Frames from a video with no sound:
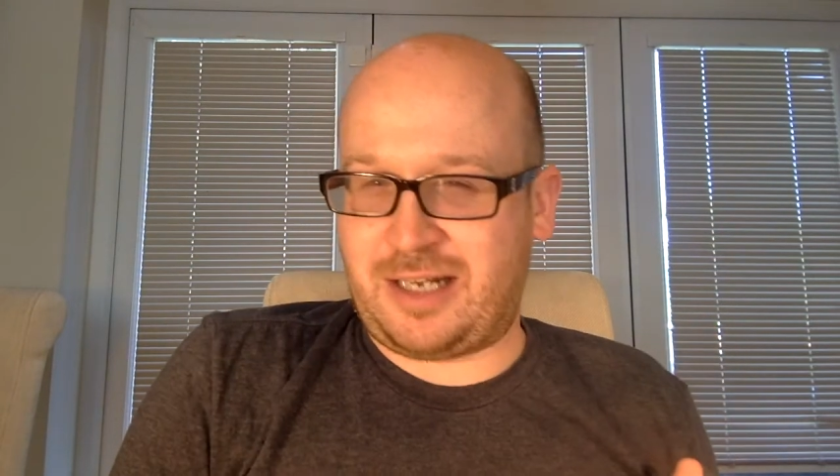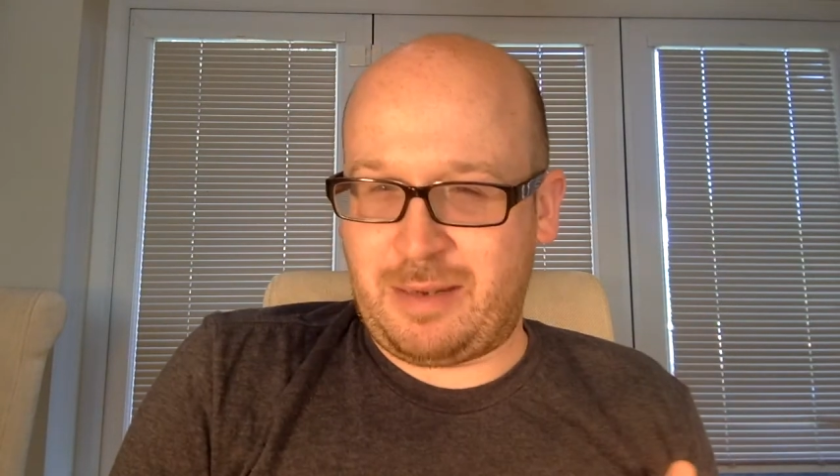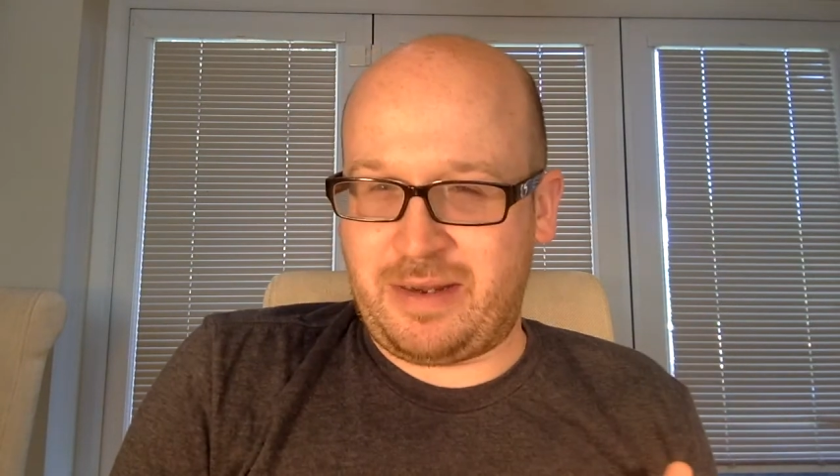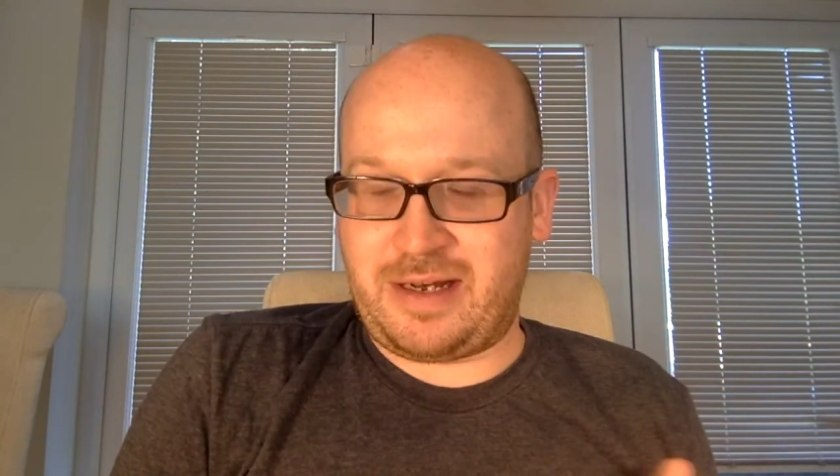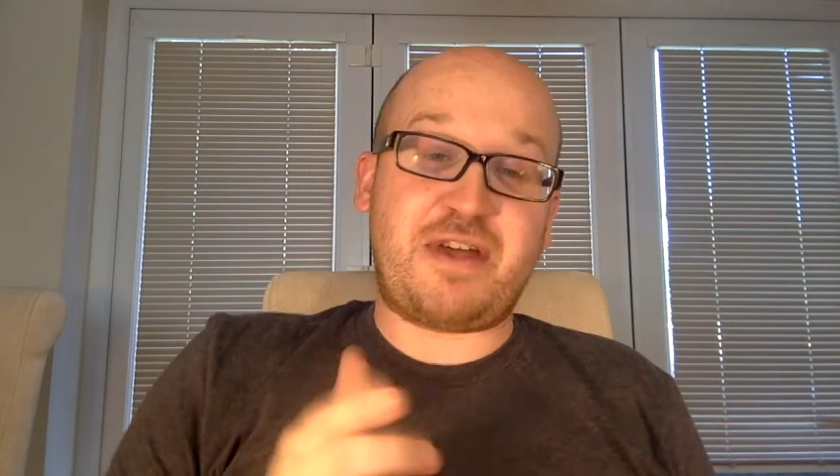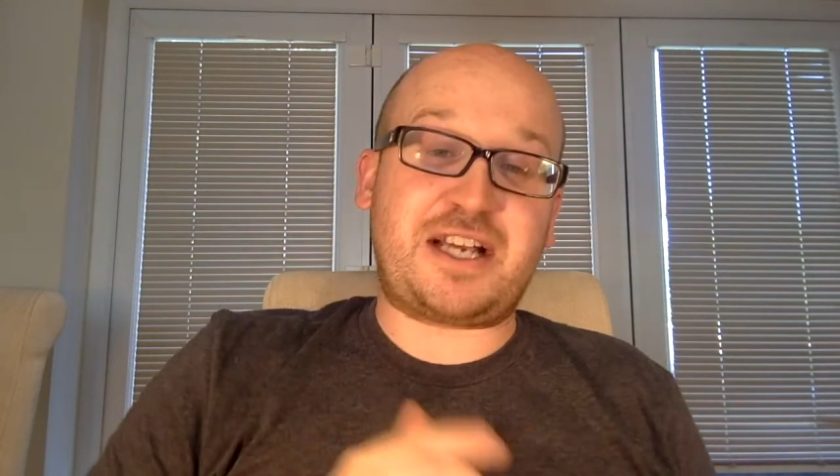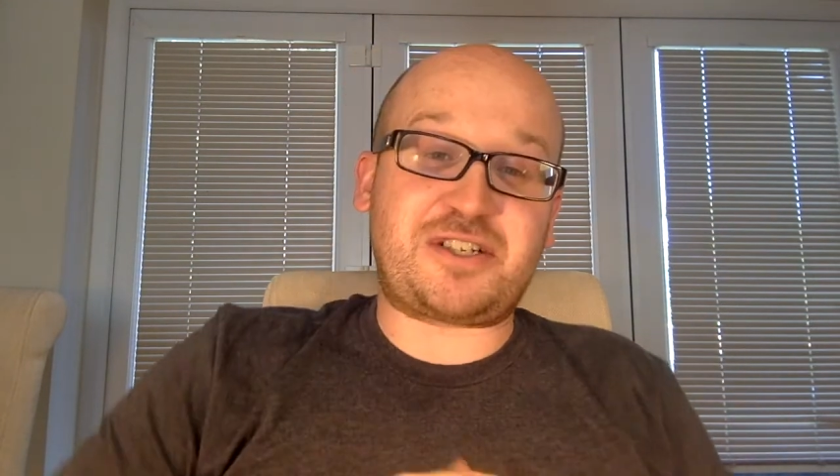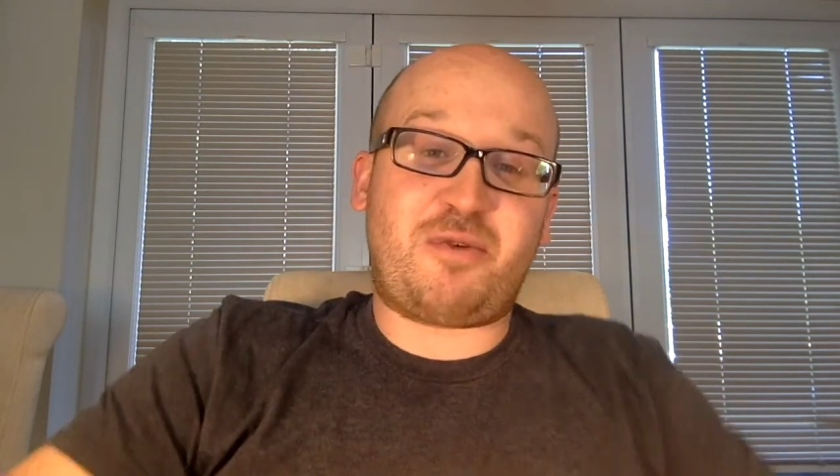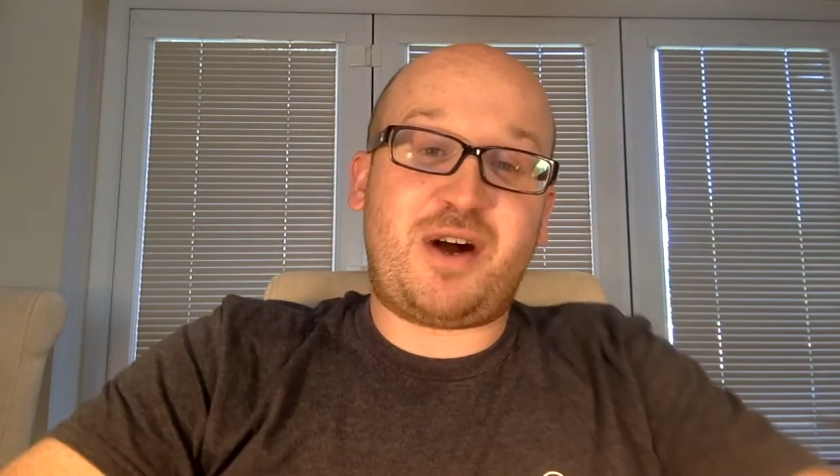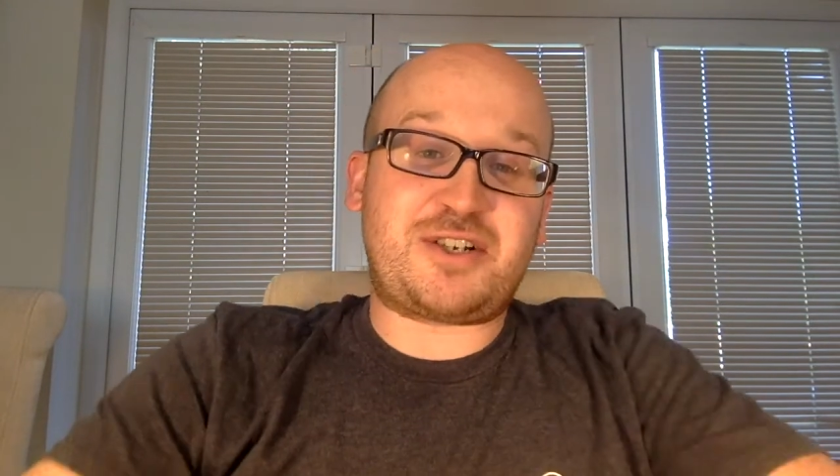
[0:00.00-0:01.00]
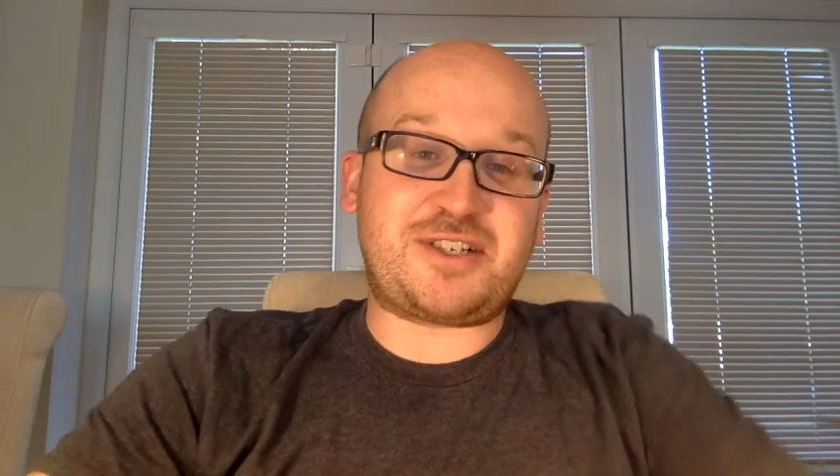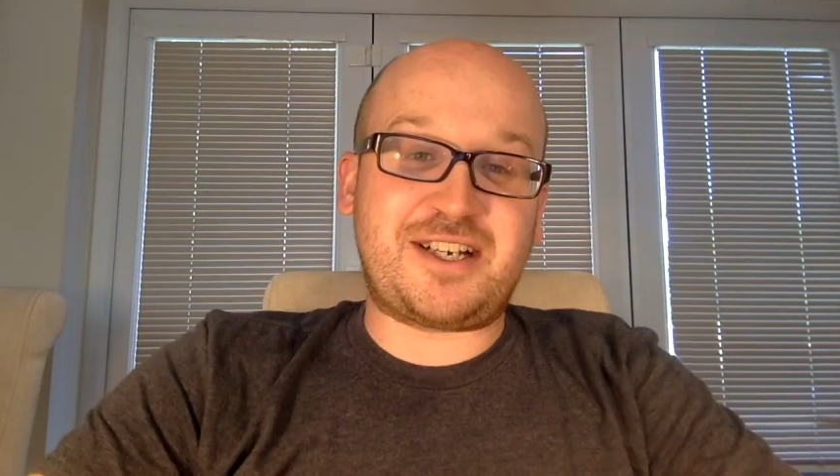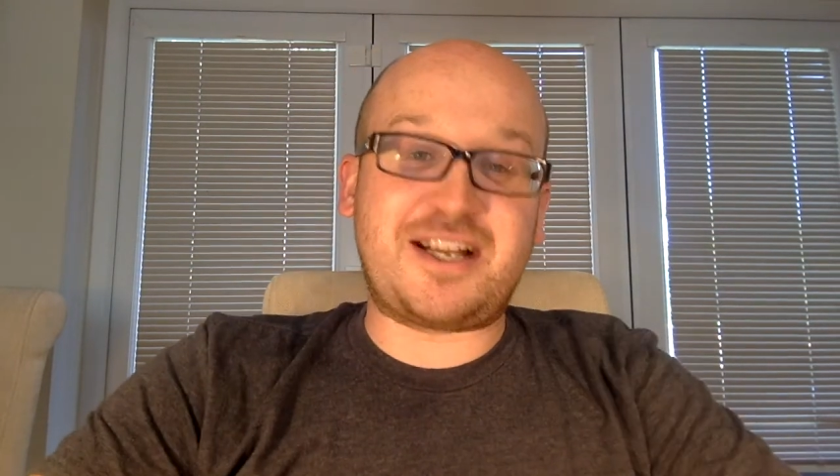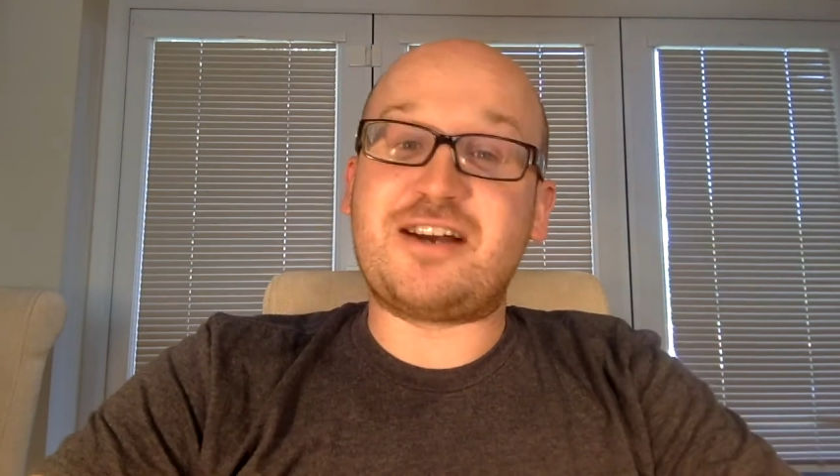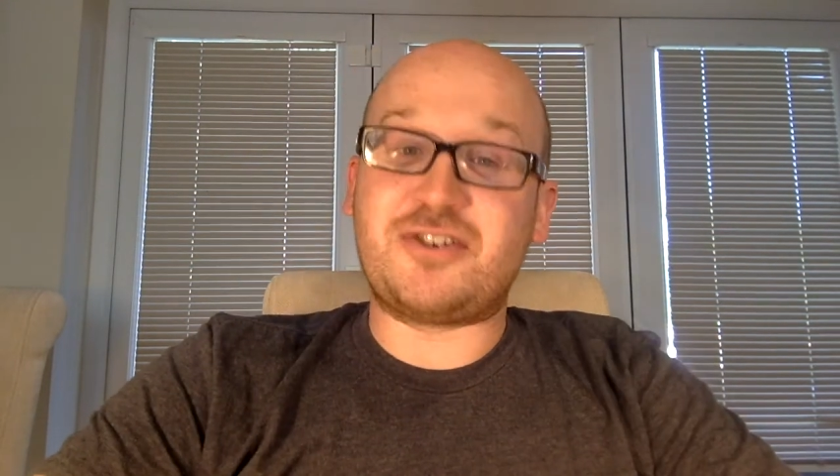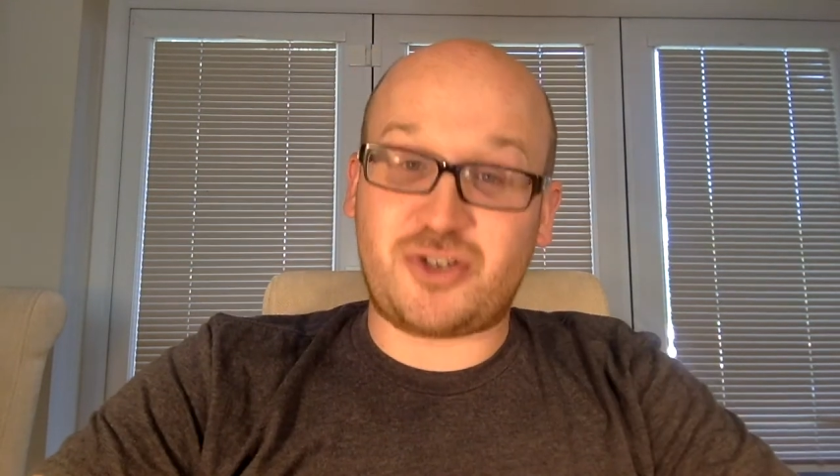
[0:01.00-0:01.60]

coming? Thanks for watching.